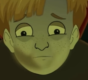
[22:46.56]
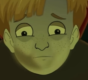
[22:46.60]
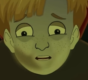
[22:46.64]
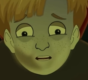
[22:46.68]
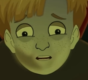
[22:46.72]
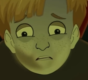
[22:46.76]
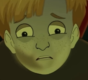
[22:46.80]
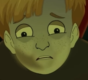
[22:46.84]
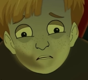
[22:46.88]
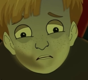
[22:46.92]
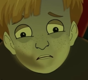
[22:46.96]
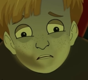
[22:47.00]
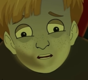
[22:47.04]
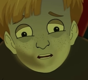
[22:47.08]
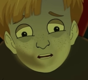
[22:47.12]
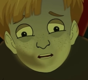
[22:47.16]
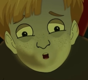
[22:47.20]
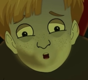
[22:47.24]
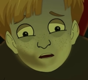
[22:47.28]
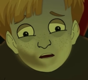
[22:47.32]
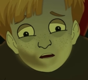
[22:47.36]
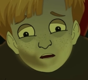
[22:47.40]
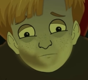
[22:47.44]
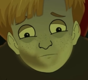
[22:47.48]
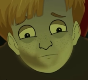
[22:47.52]
"Well, I'll
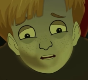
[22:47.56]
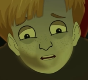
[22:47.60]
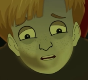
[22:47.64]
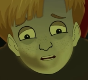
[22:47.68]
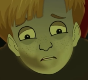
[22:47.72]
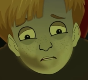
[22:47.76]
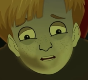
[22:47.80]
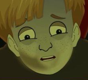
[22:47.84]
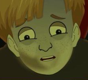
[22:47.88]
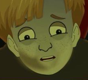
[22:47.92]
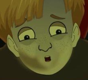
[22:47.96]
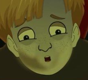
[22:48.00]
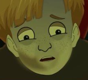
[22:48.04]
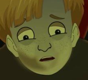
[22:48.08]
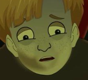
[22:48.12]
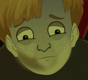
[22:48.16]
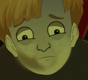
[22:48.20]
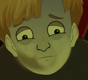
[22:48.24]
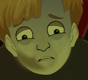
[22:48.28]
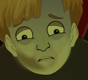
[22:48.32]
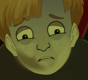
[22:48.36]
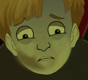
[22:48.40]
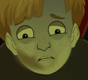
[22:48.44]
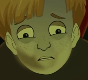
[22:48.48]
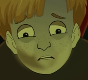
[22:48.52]
have to go with my mom
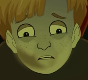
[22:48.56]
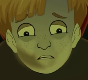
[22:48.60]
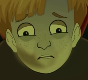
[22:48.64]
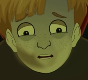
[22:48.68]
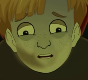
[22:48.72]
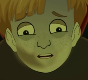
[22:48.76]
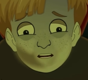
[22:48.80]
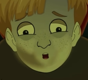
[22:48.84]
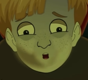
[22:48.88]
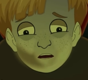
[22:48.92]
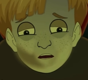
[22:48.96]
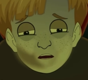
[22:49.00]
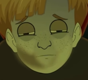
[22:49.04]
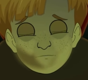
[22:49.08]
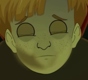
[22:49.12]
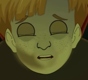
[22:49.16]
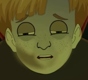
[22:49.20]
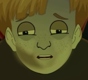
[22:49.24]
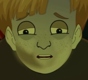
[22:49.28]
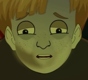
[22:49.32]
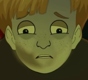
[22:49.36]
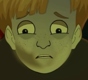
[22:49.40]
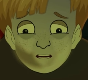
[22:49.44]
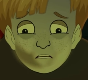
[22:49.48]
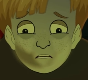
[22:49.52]
now. Sorry to
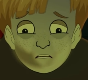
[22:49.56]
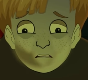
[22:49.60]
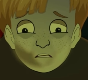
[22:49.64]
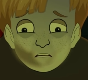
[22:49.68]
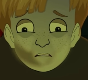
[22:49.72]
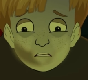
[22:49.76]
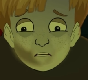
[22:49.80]
bother you."